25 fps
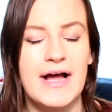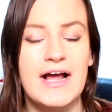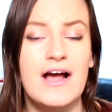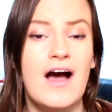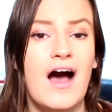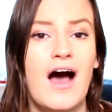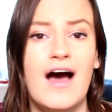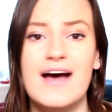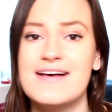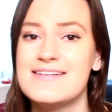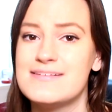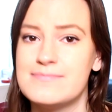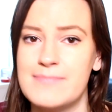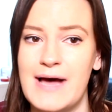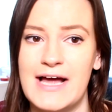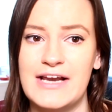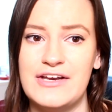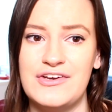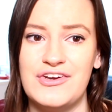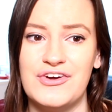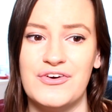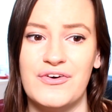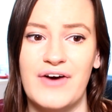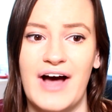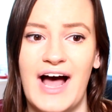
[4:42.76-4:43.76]
My car is
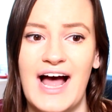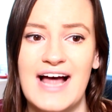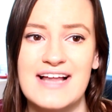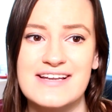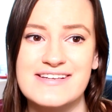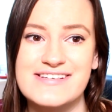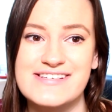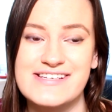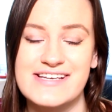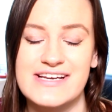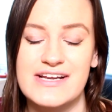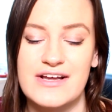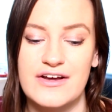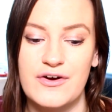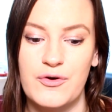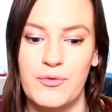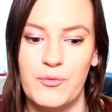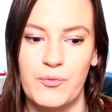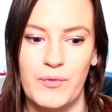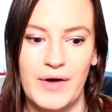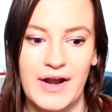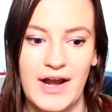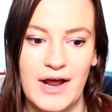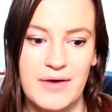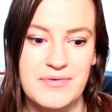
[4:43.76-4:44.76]
manual, and
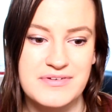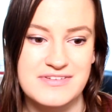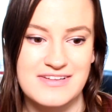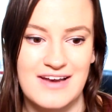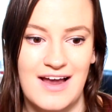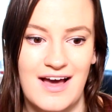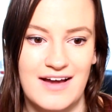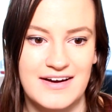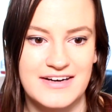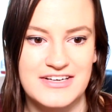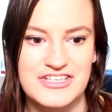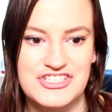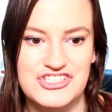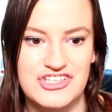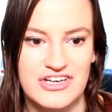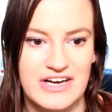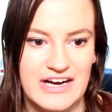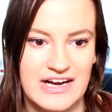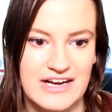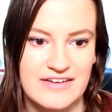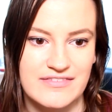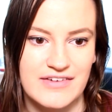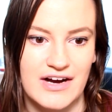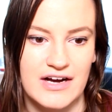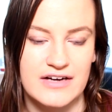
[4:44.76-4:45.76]
when I was learning to
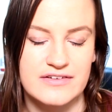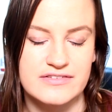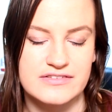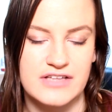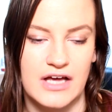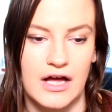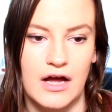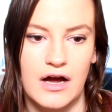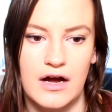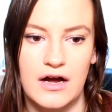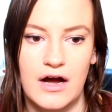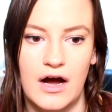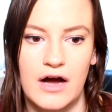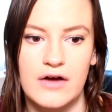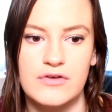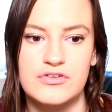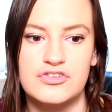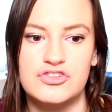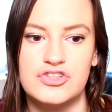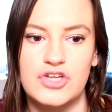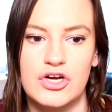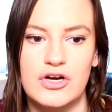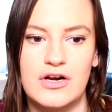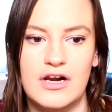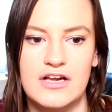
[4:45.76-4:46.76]
drive, I
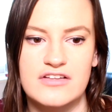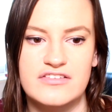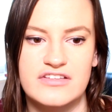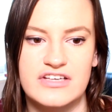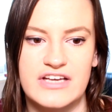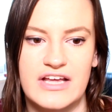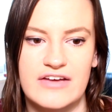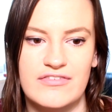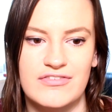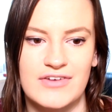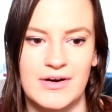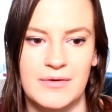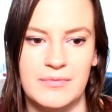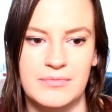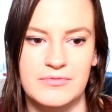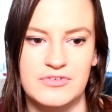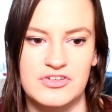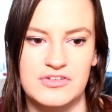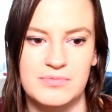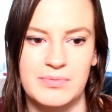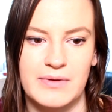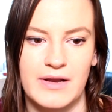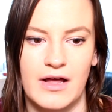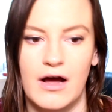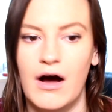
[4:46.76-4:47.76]
was so close to giving up and
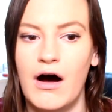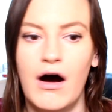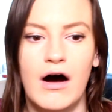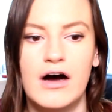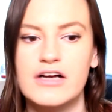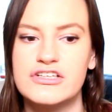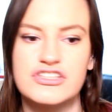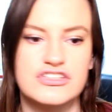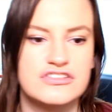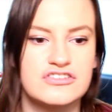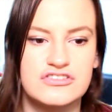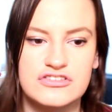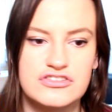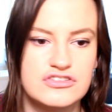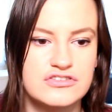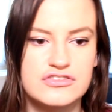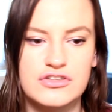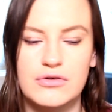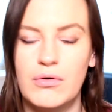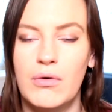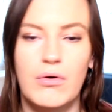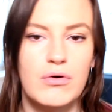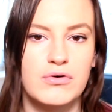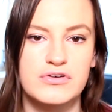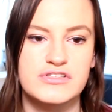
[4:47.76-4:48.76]
just being like, oh, just
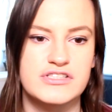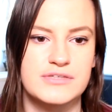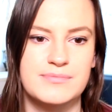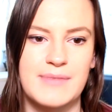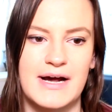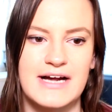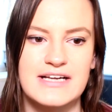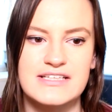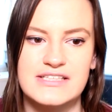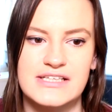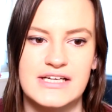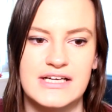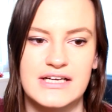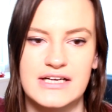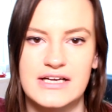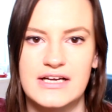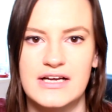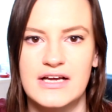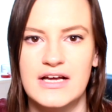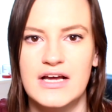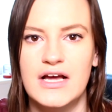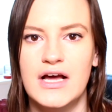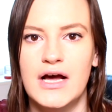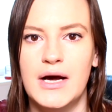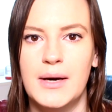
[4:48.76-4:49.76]
do automatic.